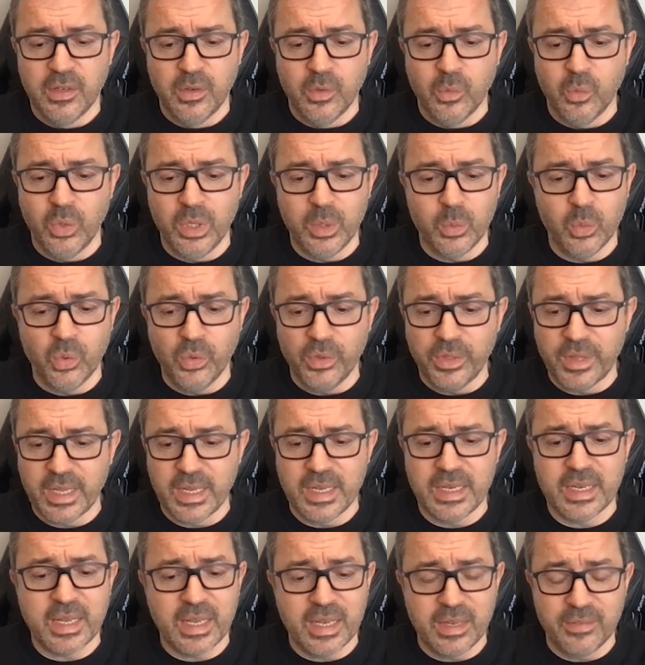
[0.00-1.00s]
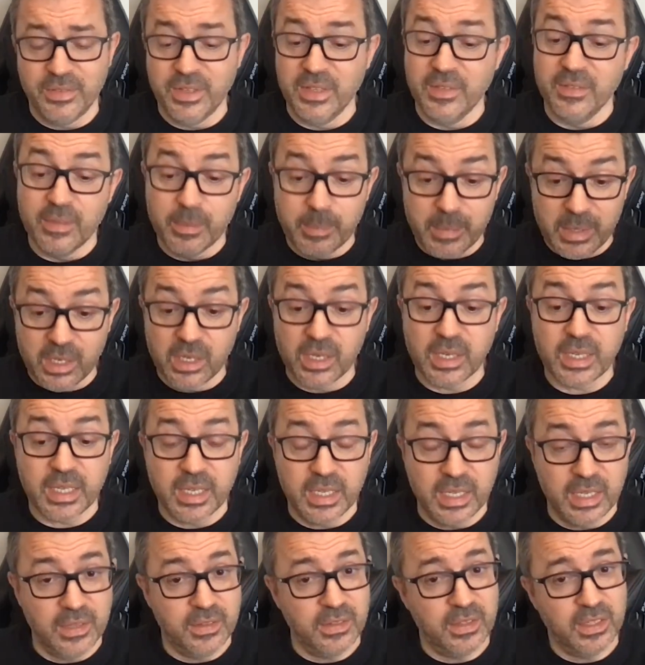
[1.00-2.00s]
We will then have in the
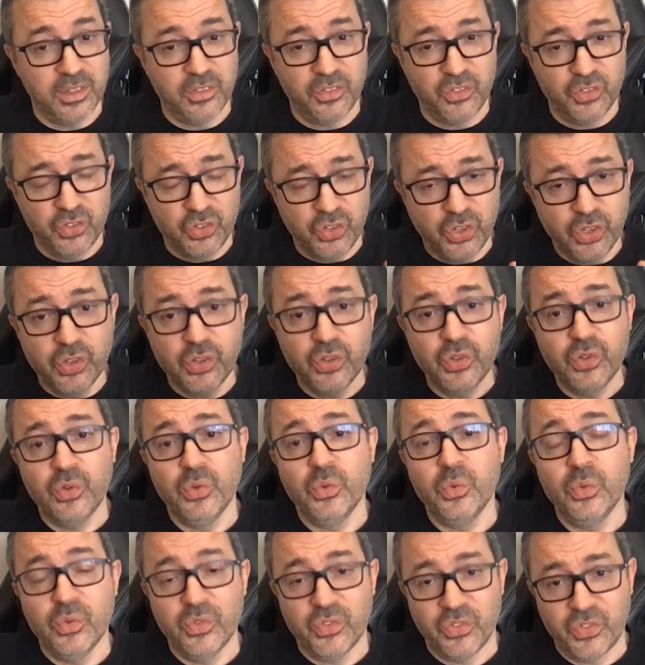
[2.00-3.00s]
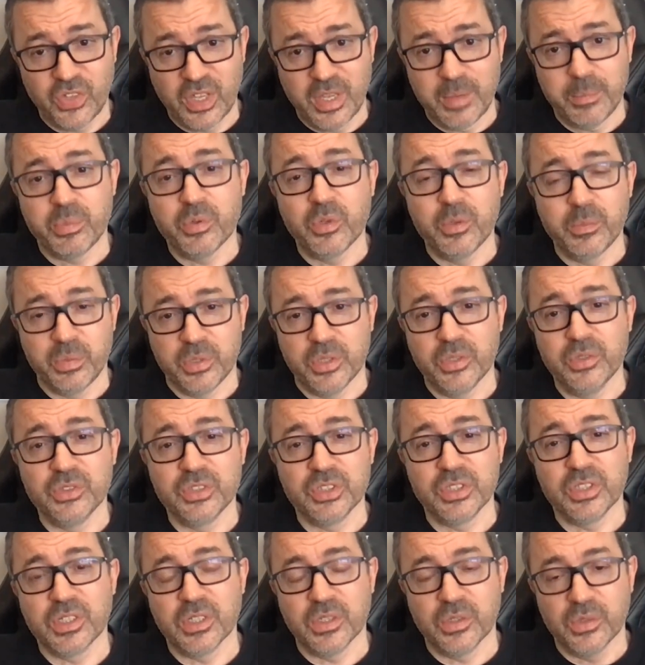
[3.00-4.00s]
market these two separate
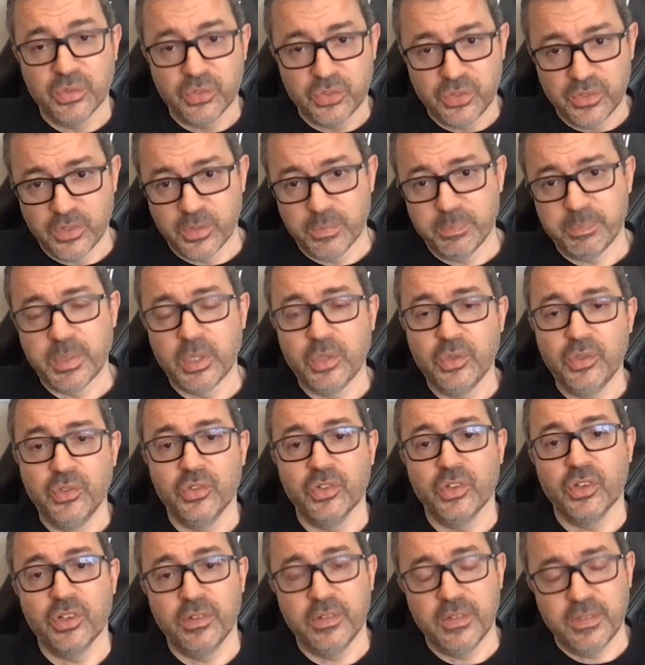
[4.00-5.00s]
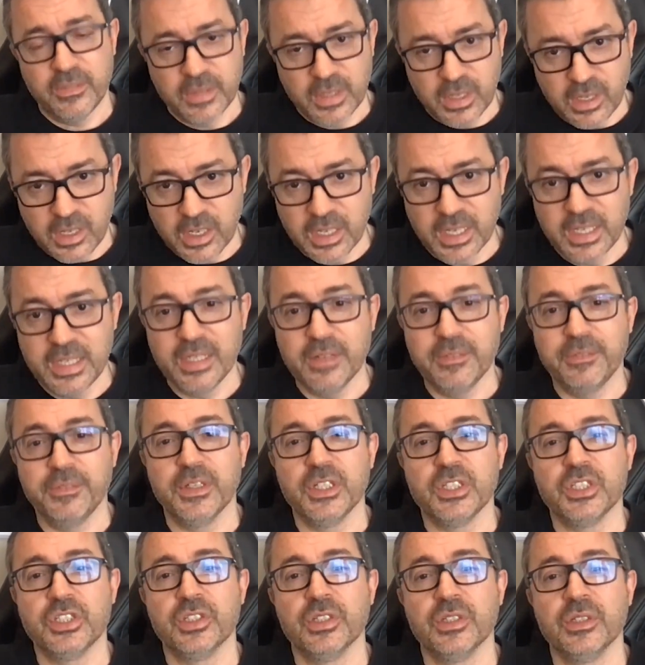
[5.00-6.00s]
protocols. You've got Boson, highly
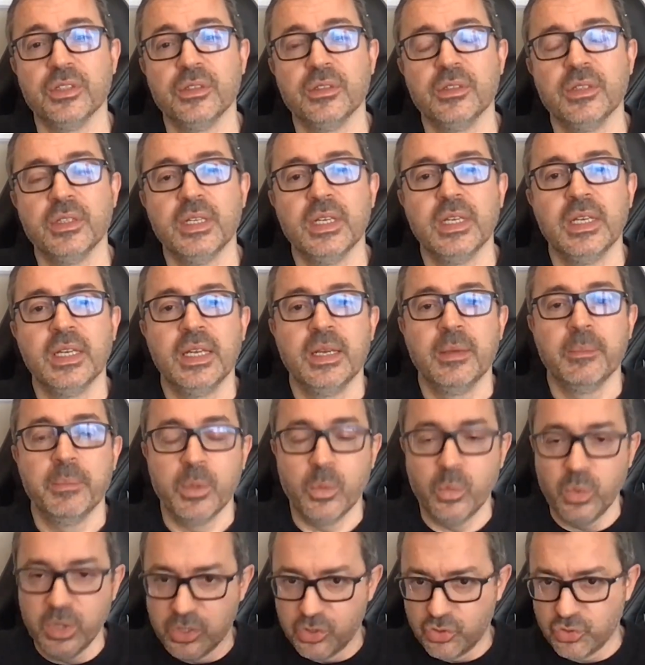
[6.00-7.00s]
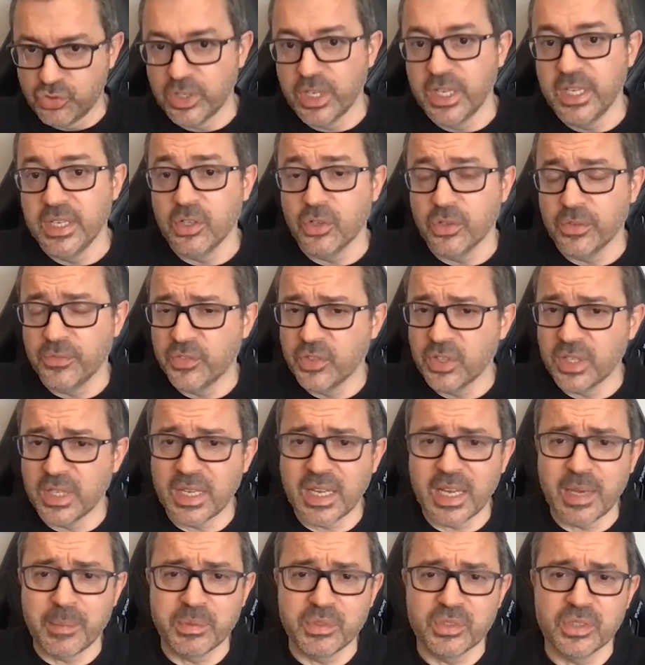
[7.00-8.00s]
efficient, but with trade-offs and
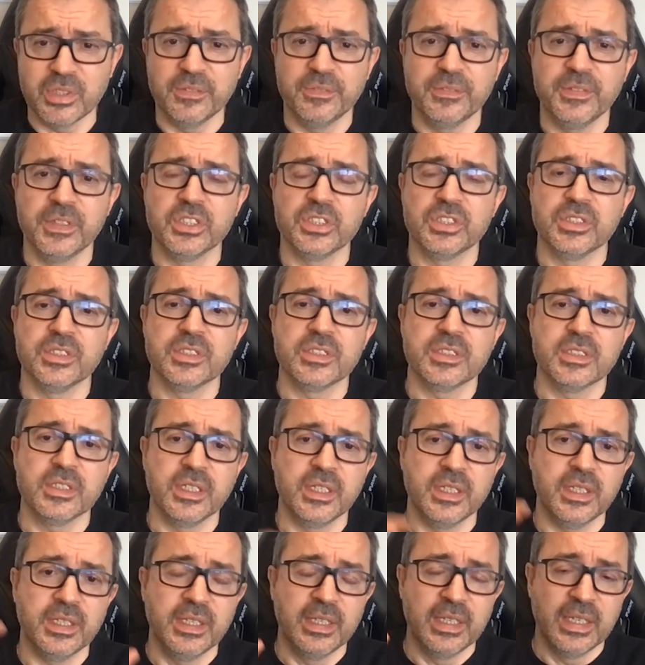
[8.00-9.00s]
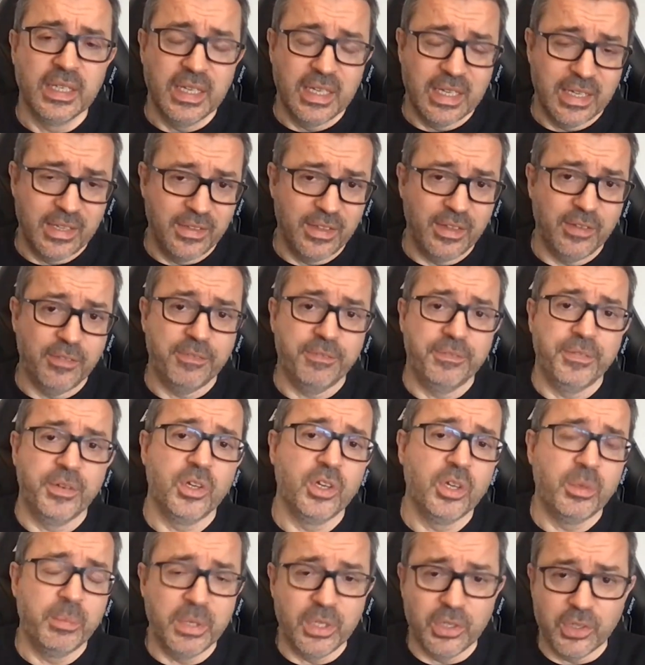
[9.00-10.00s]
capital efficiency. And then
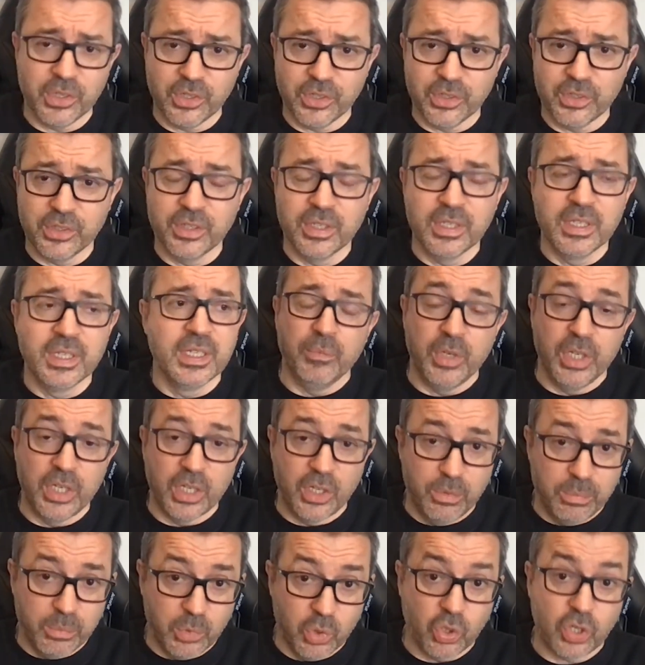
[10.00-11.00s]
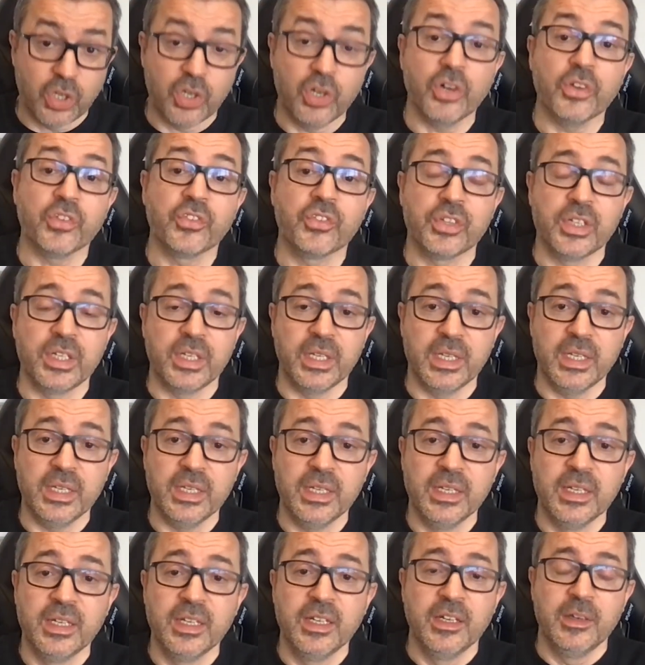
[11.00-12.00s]
Fermion, more
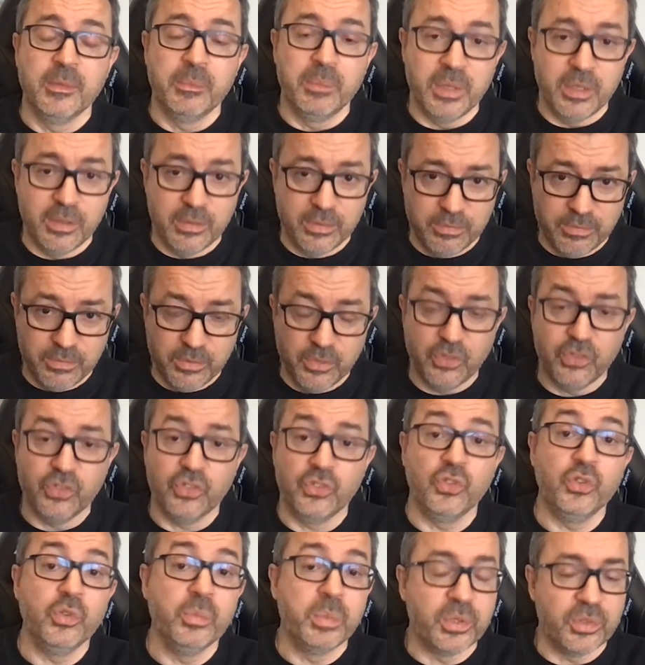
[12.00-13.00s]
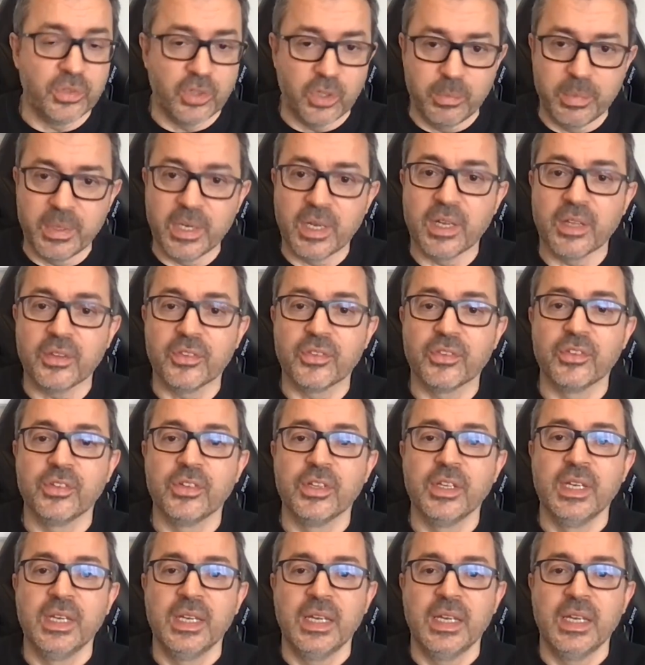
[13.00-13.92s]
costly, but super robust.